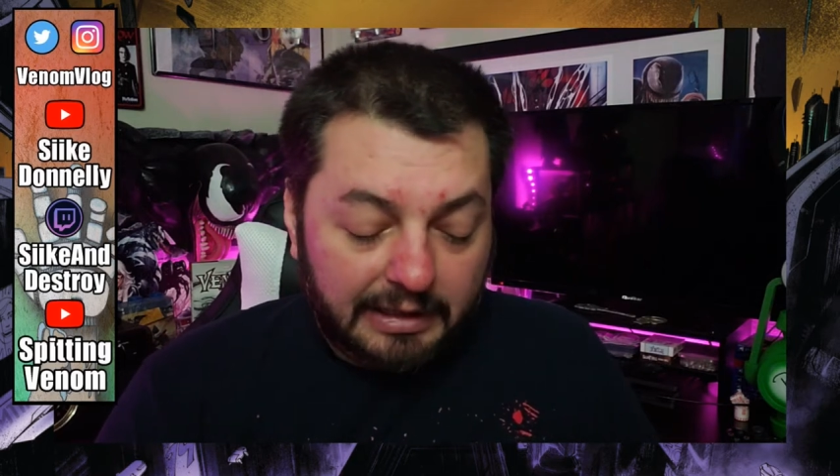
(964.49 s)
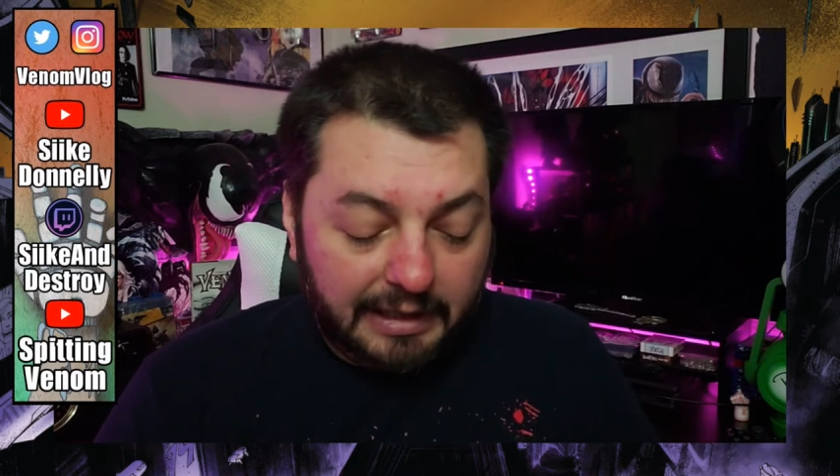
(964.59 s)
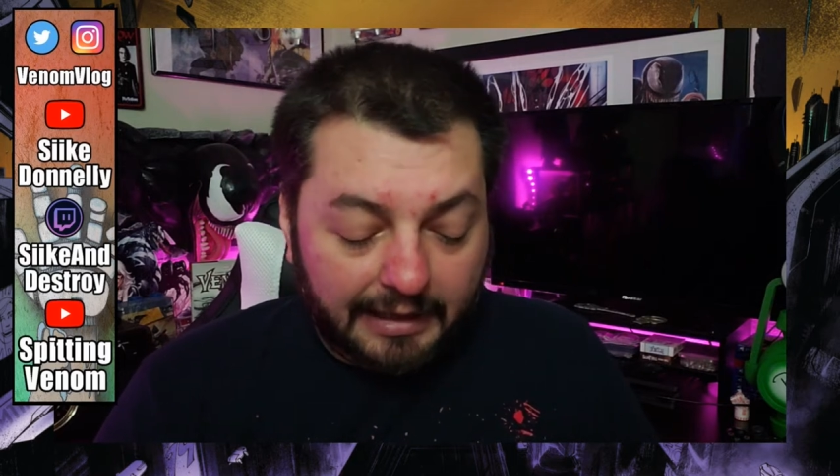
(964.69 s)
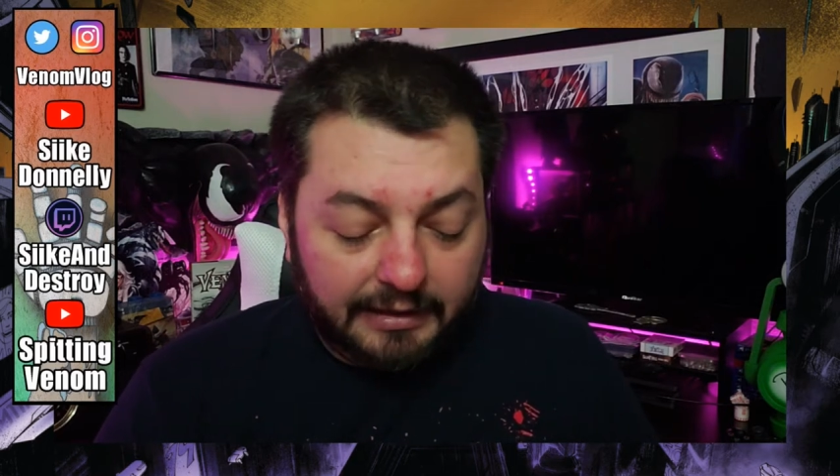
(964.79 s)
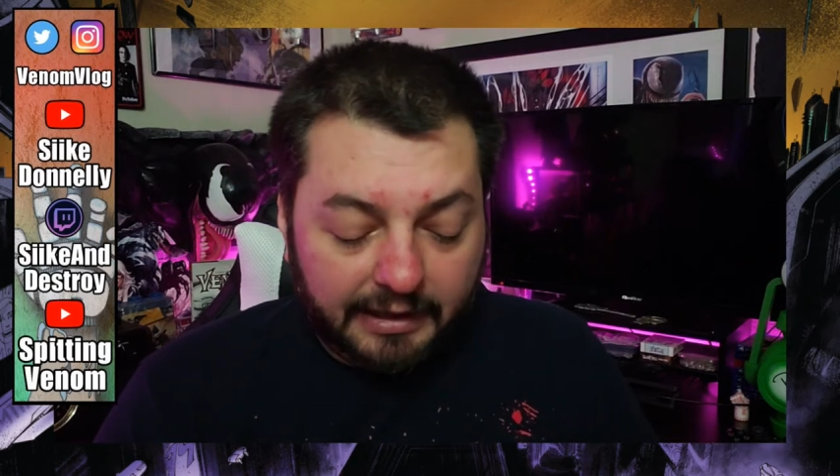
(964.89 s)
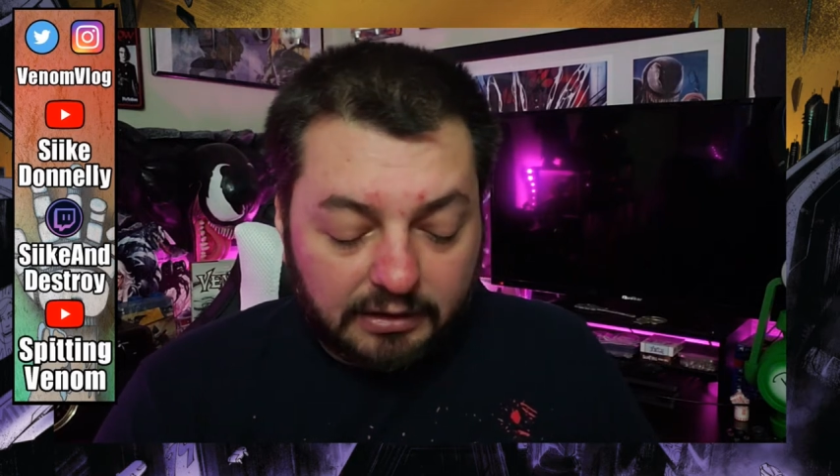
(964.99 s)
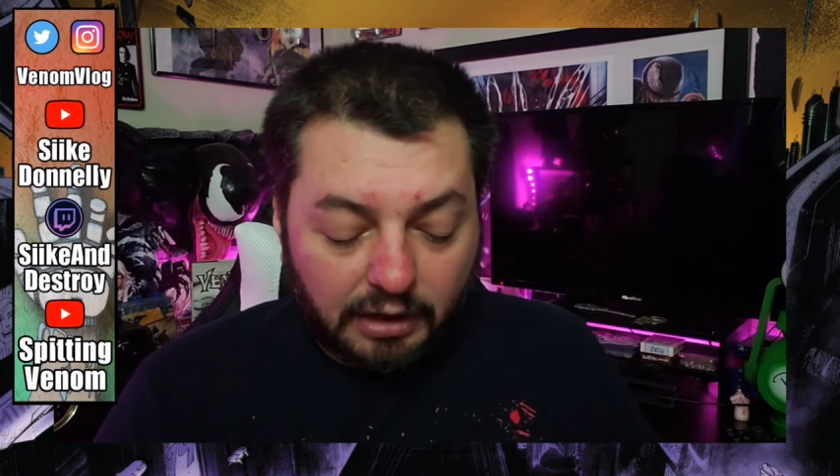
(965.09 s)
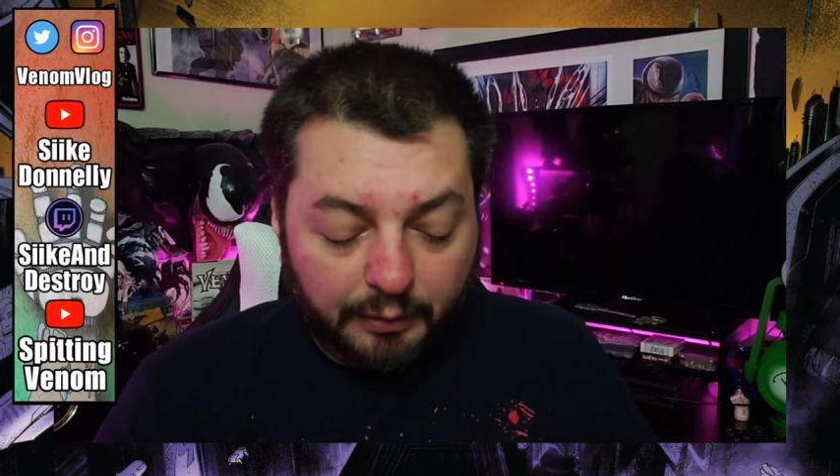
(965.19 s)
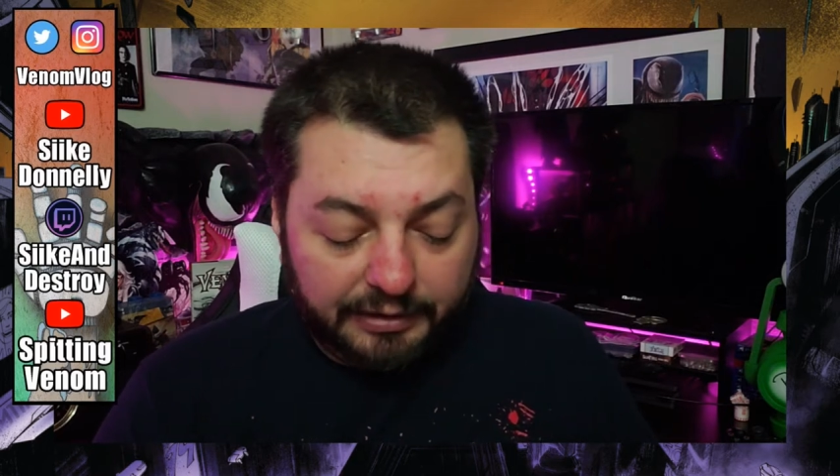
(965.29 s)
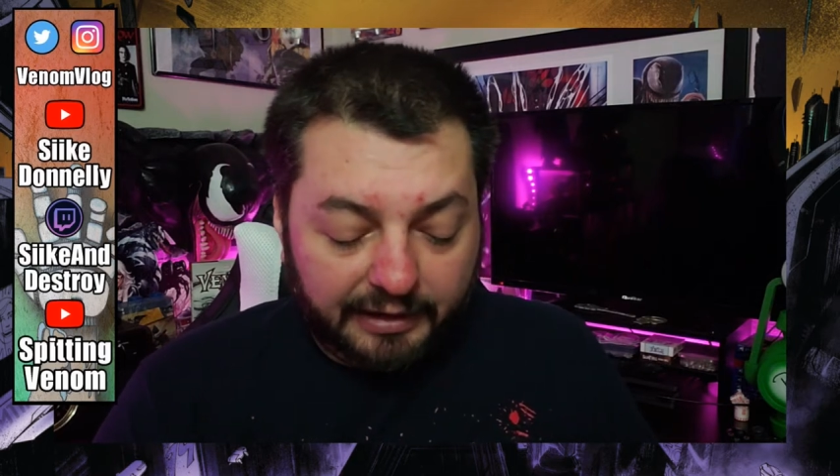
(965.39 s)
and Nick
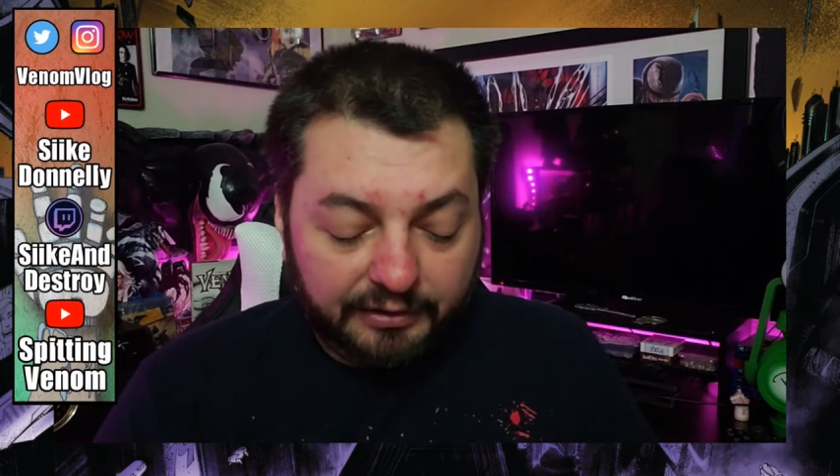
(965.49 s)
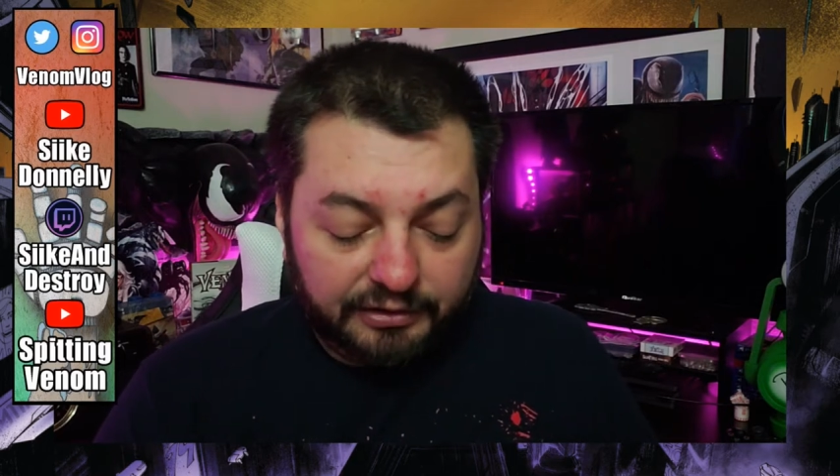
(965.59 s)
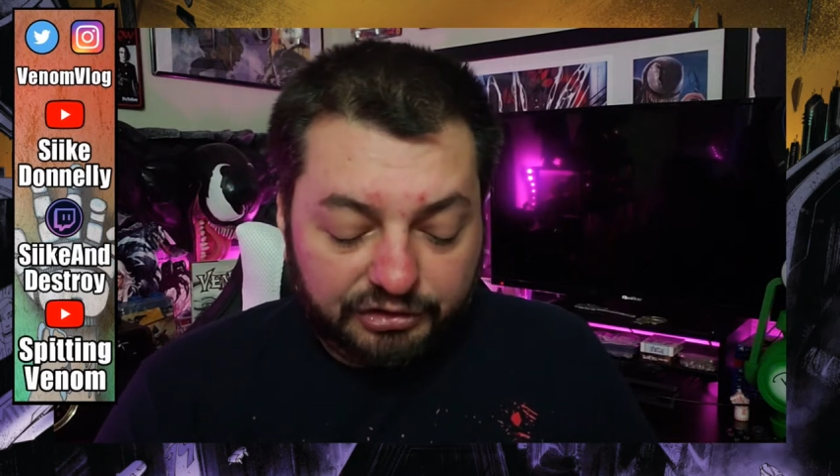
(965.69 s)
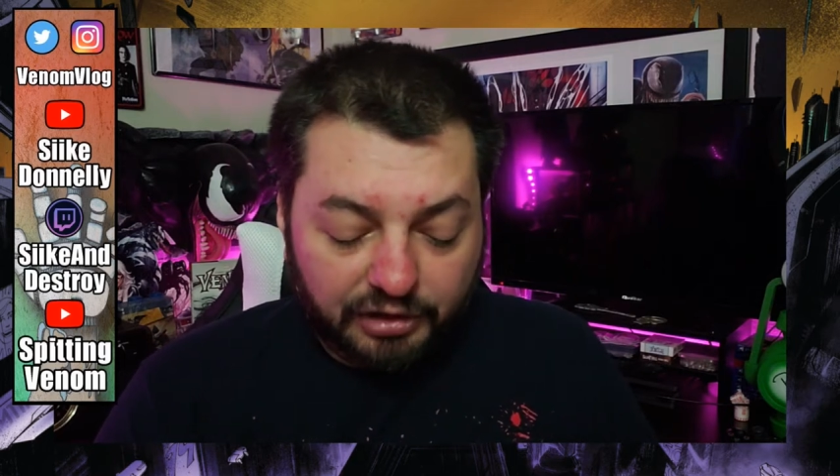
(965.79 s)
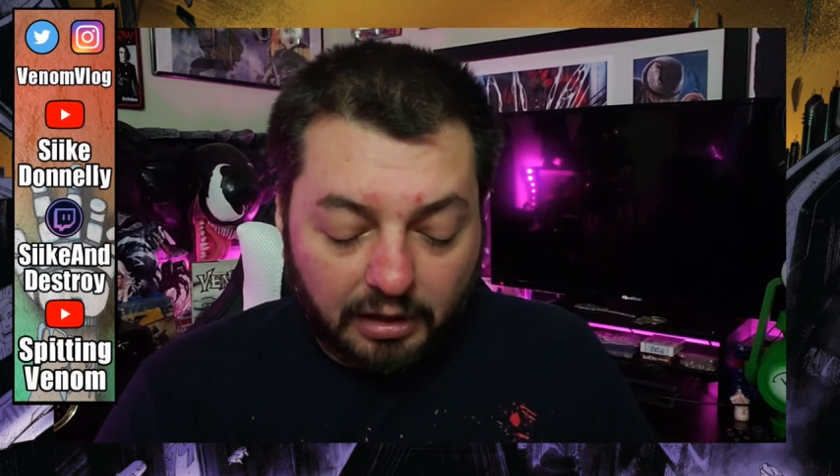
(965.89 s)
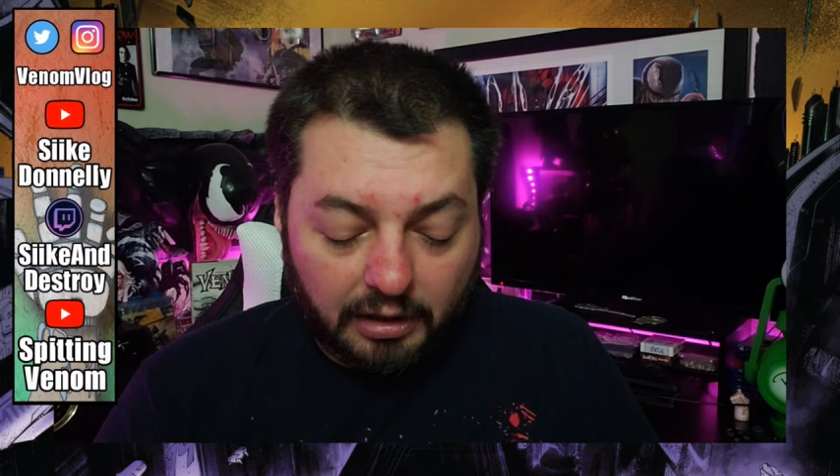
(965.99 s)
Lowe and Darren Shaw,